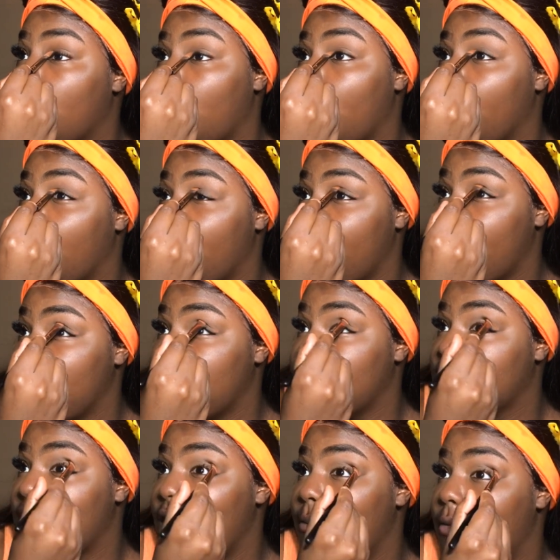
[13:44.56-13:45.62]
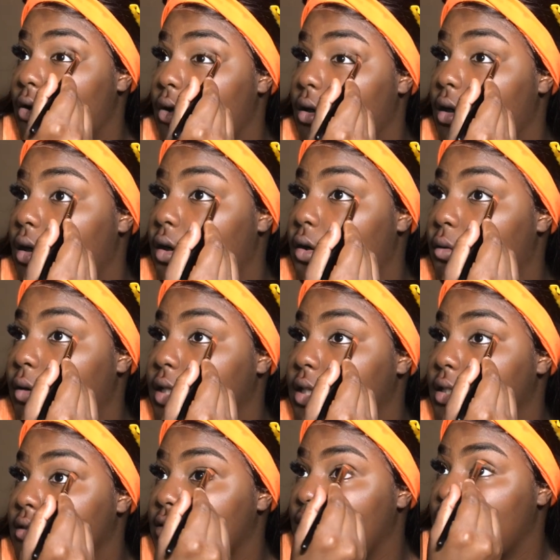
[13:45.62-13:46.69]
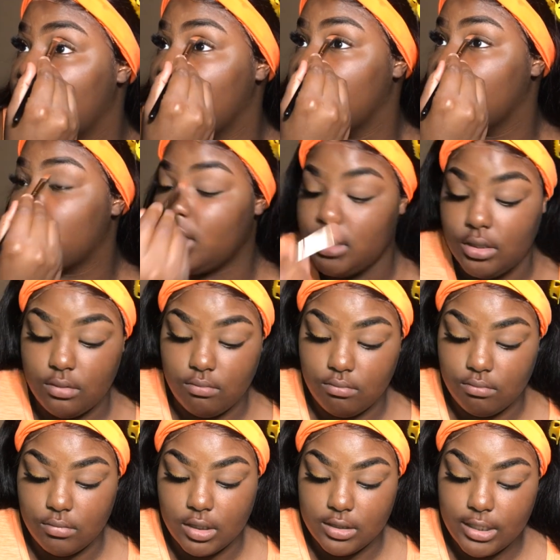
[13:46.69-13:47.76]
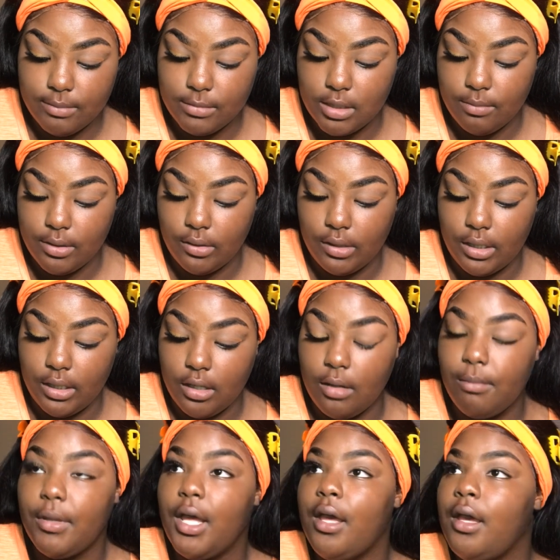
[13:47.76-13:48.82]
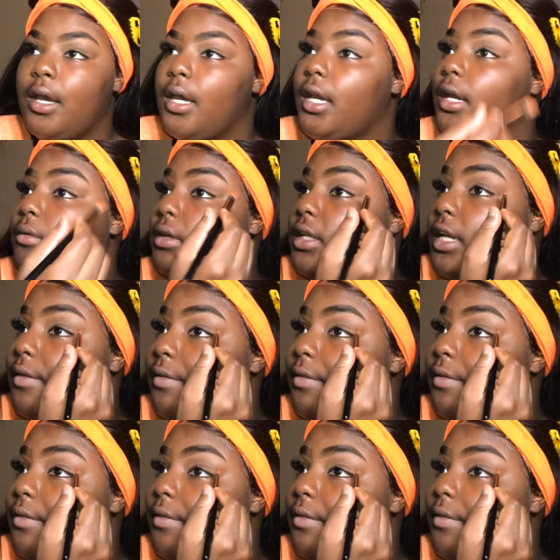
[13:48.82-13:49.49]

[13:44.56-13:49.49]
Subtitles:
Like, if I just kept on going with this orange and attempt to build it up, it would